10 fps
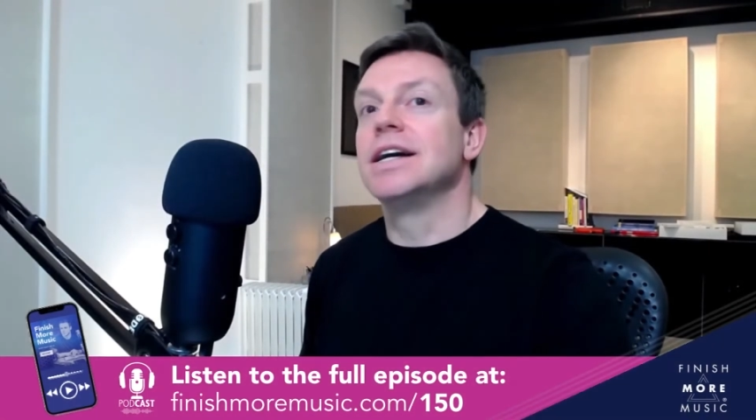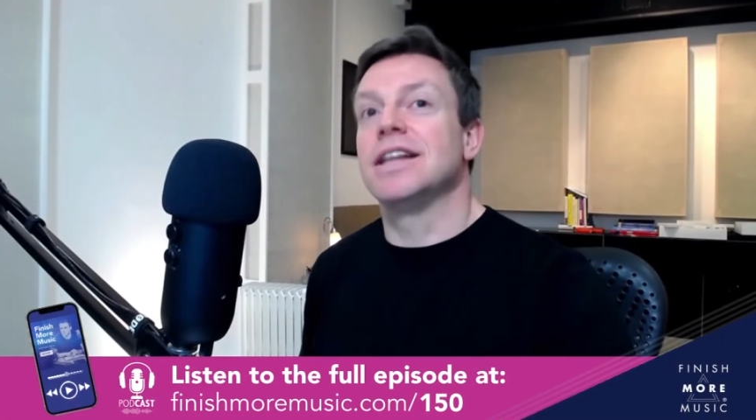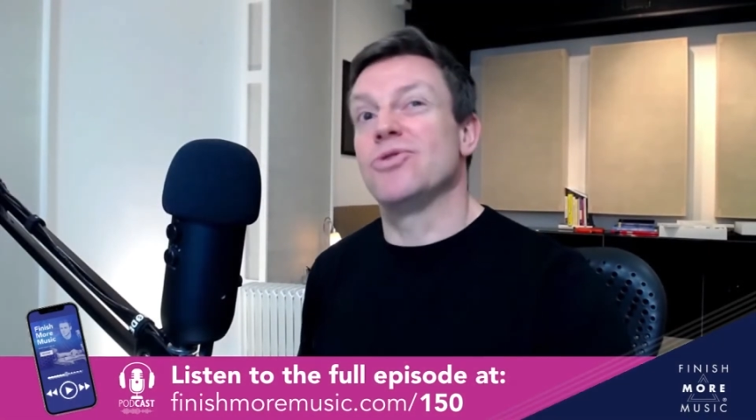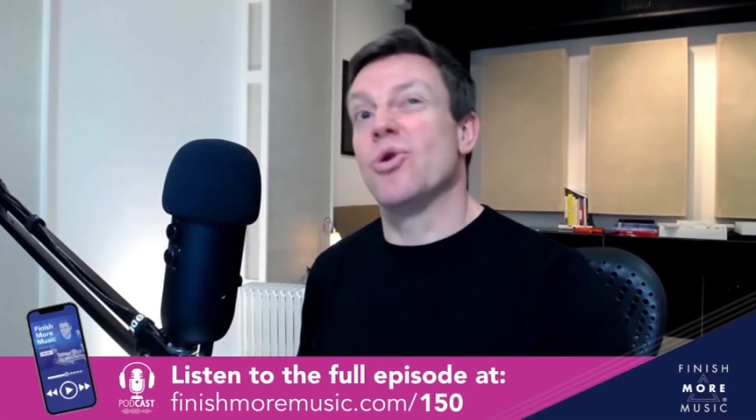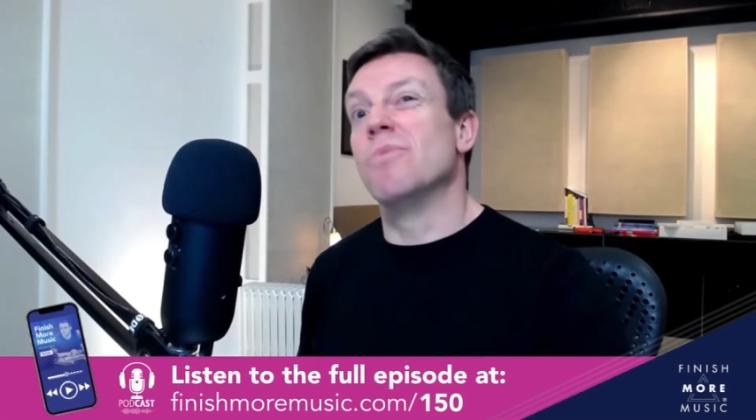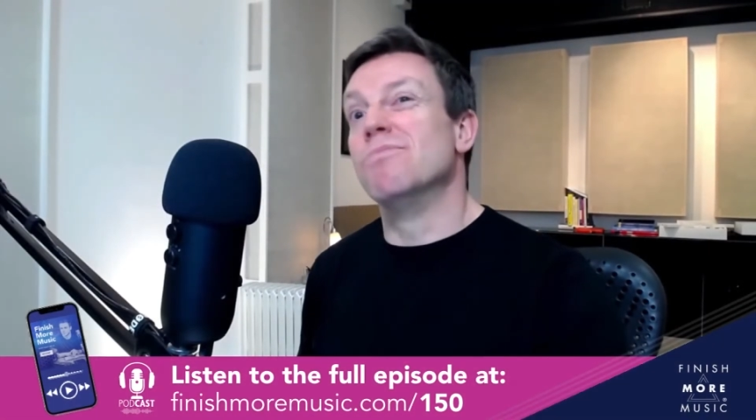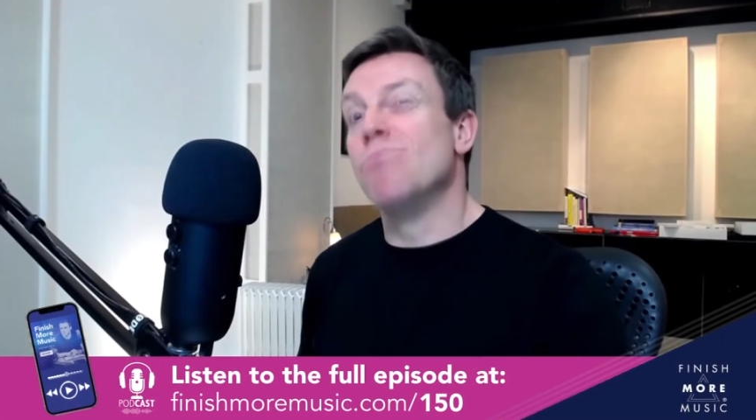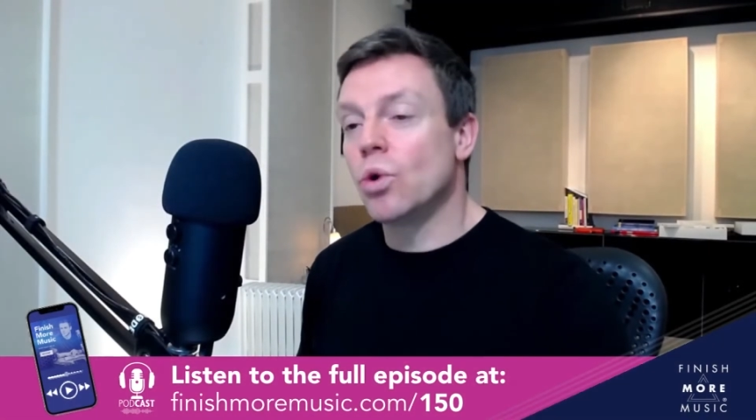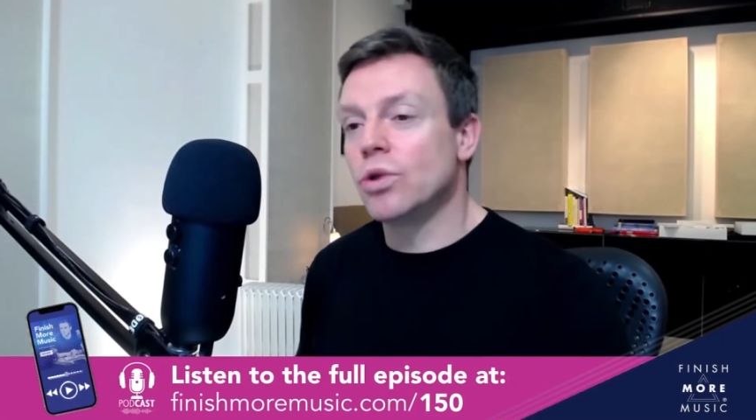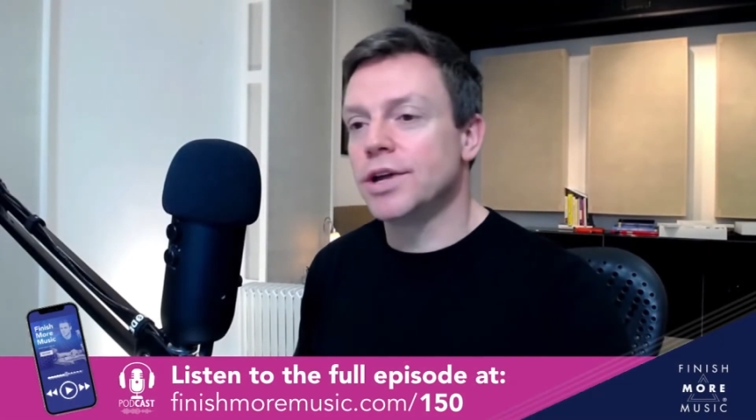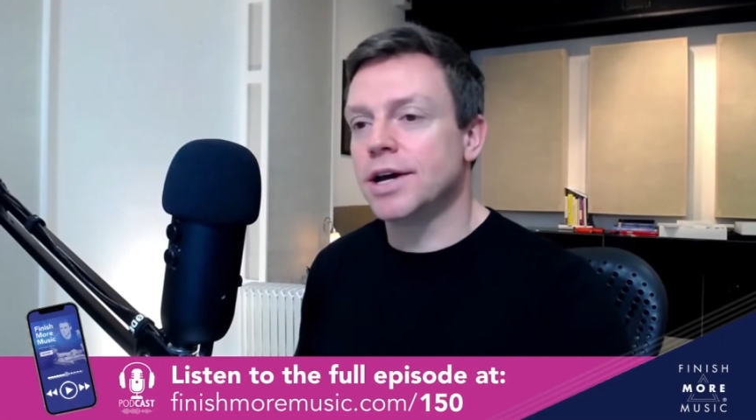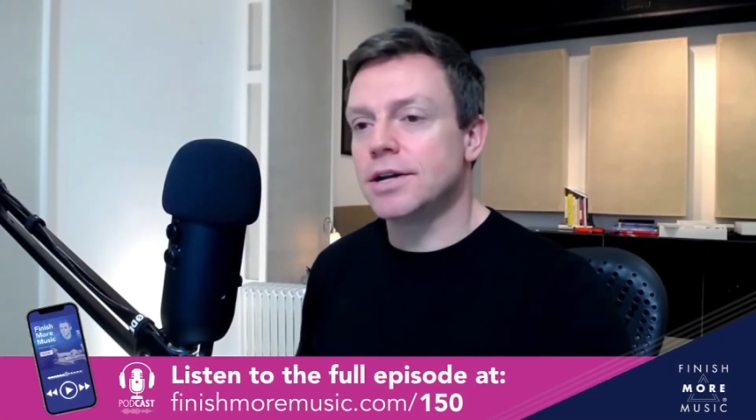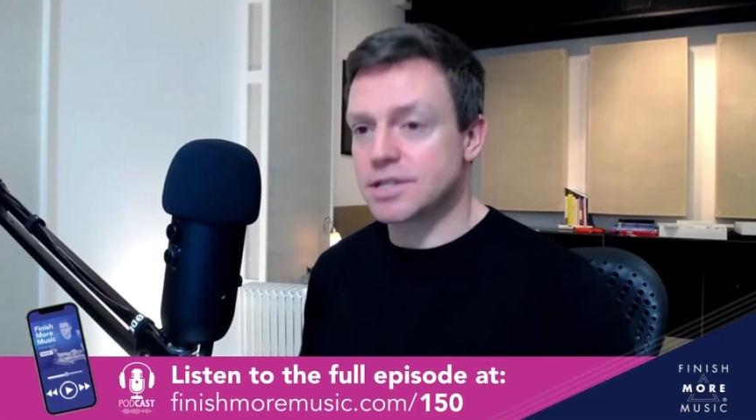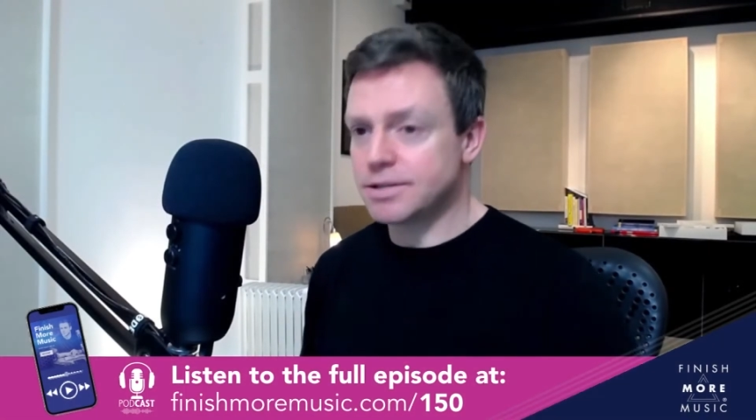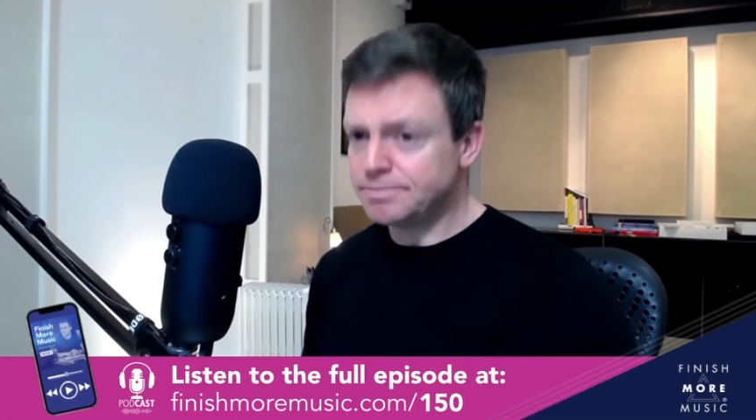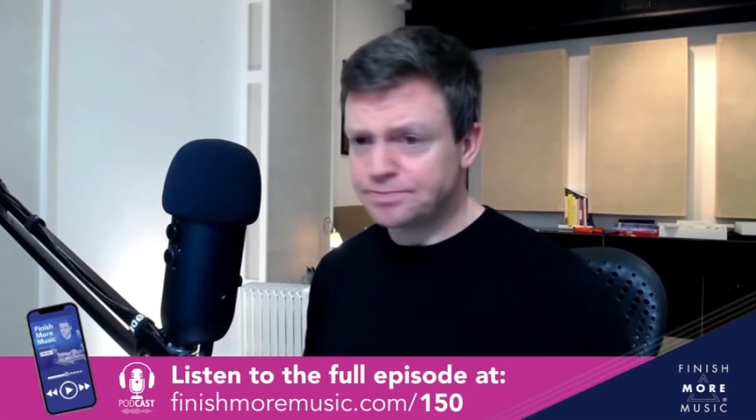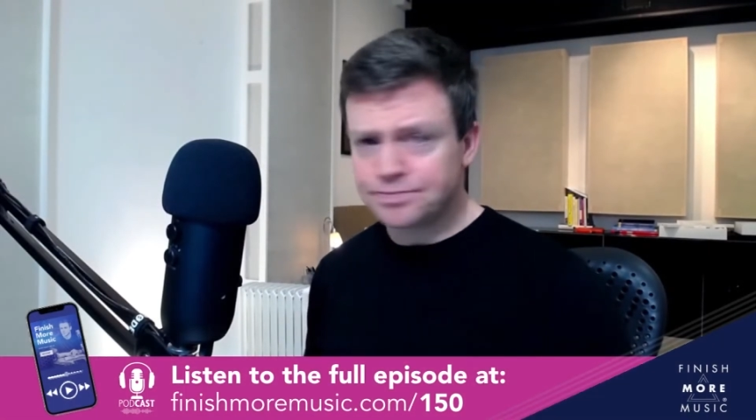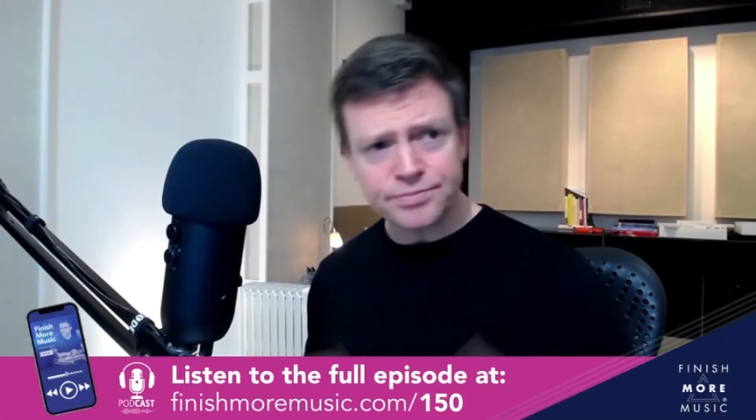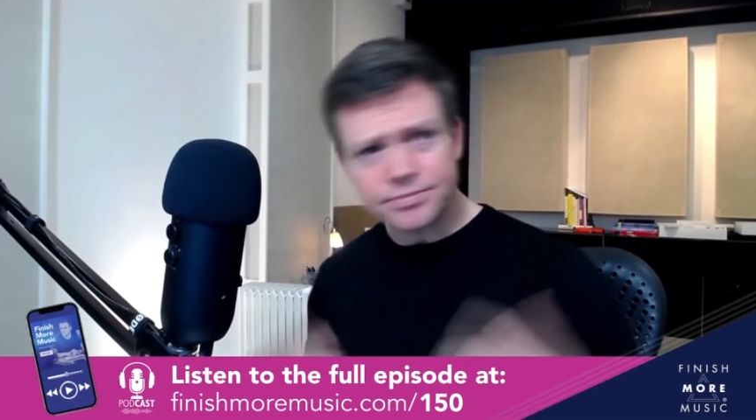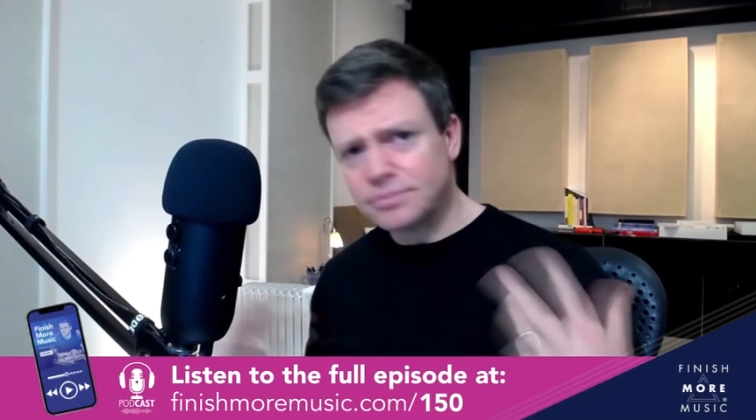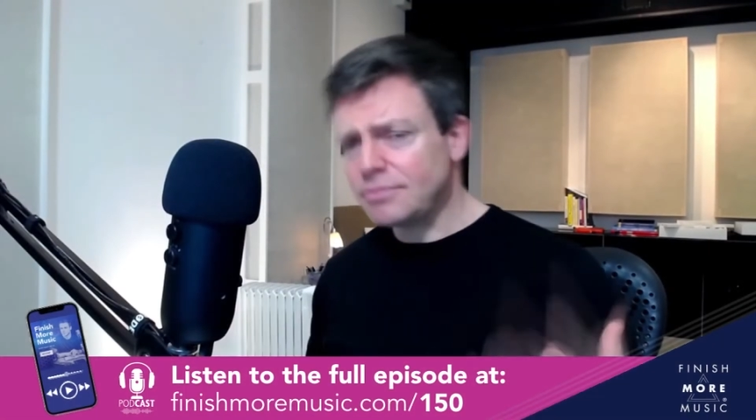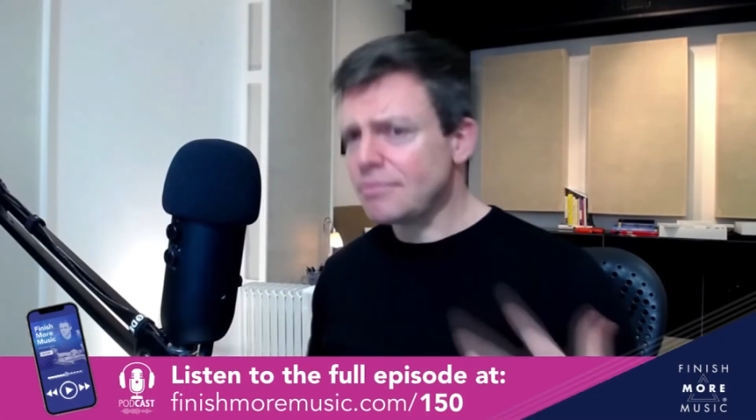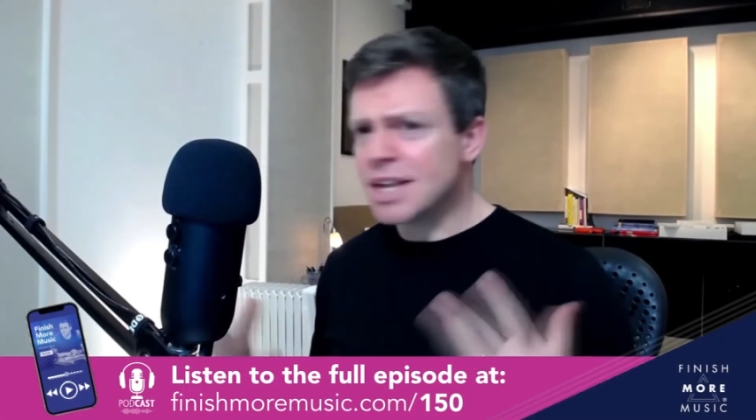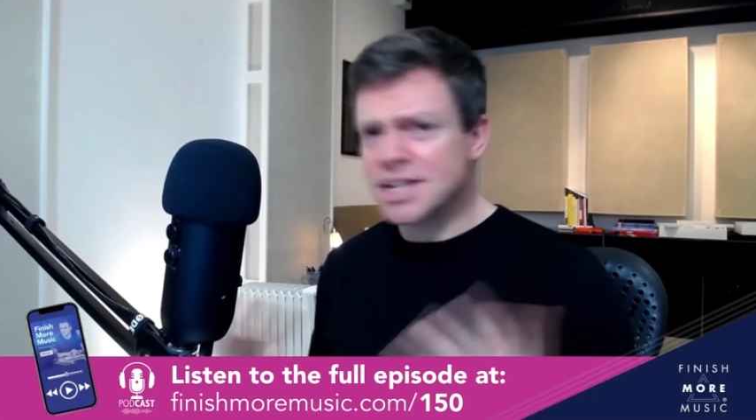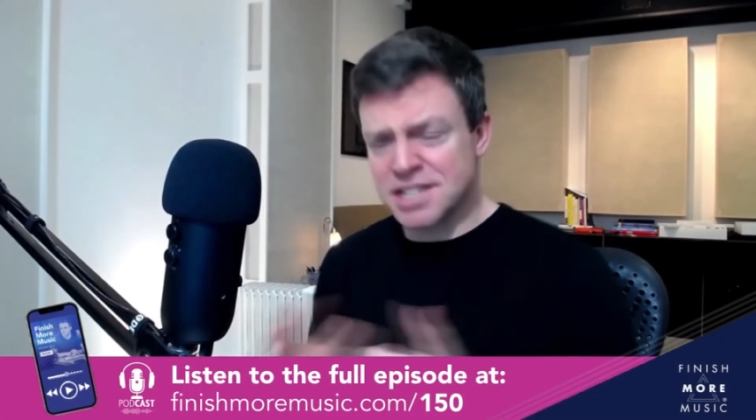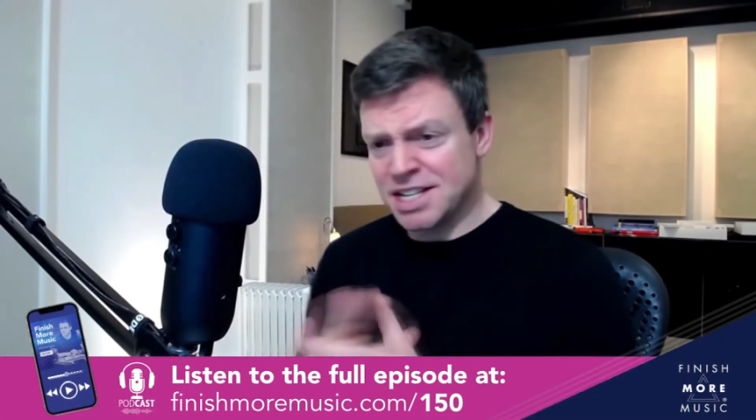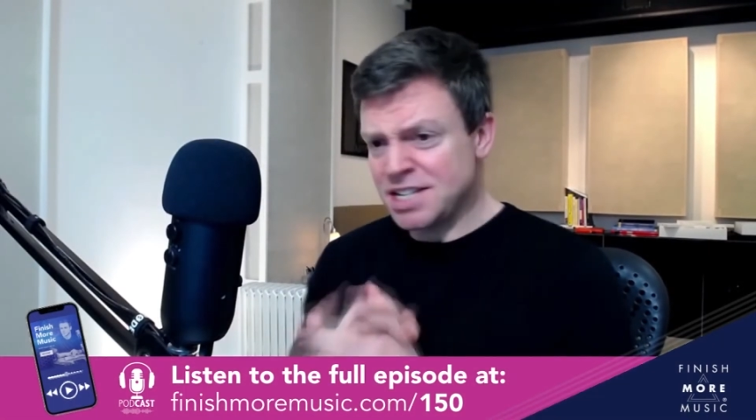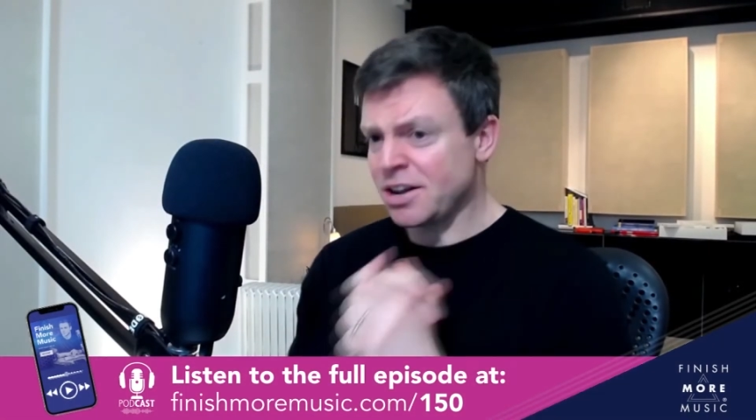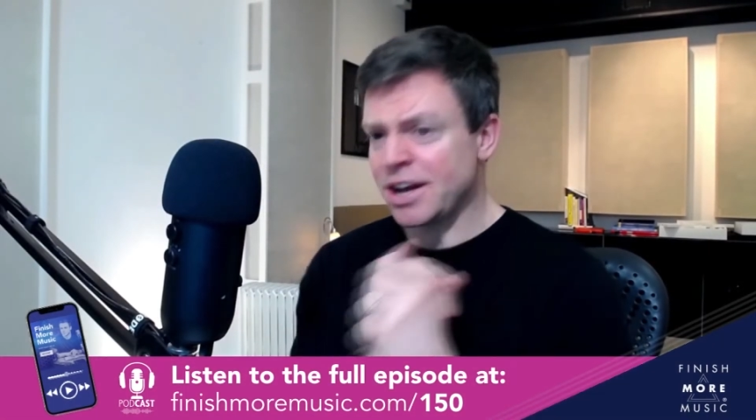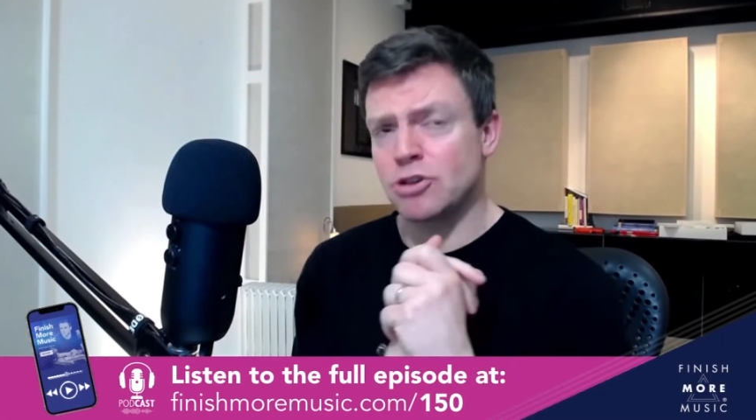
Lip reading: They've got more than us. And so this